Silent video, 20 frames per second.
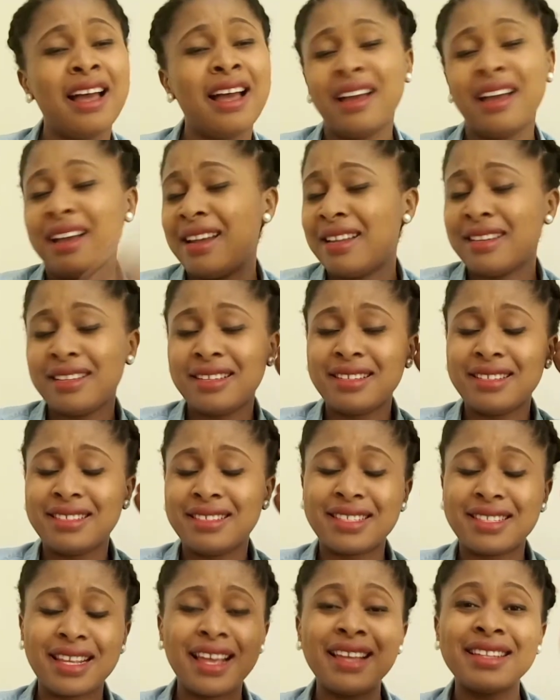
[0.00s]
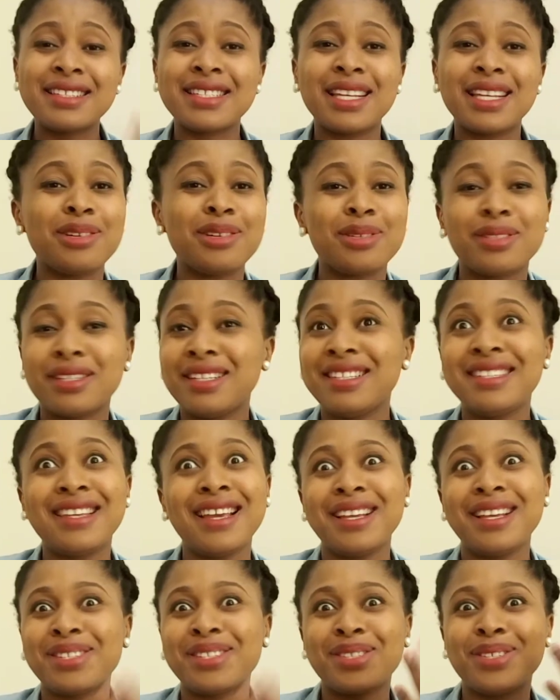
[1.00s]
And it enters, it
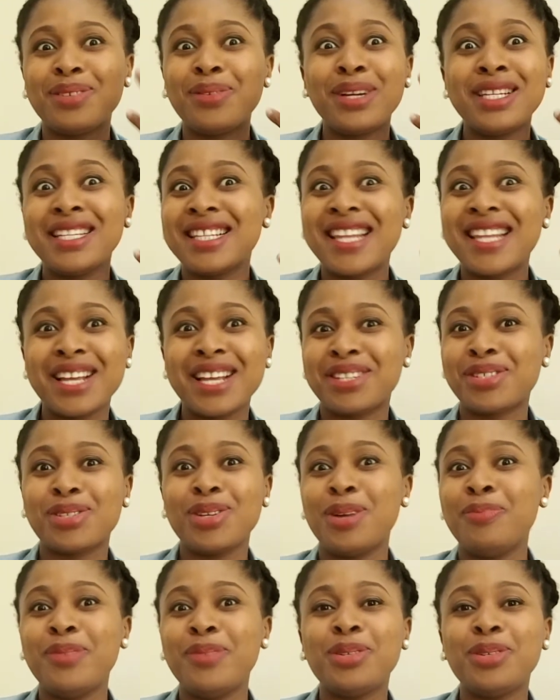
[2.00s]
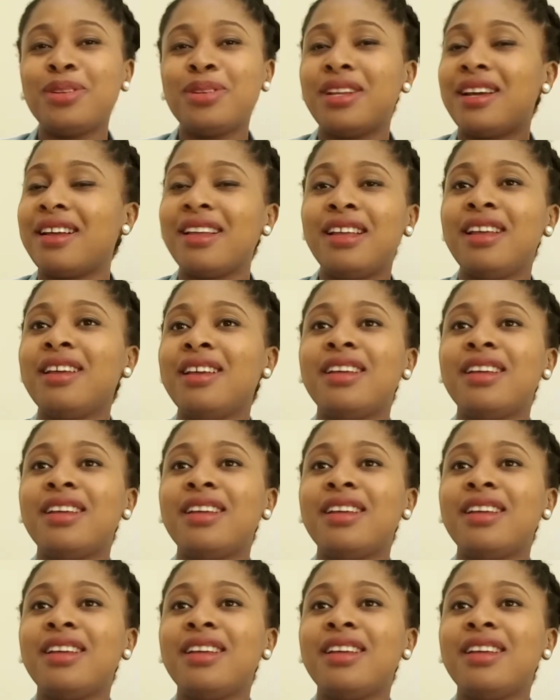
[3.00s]
gets to, when it gets to your medulla,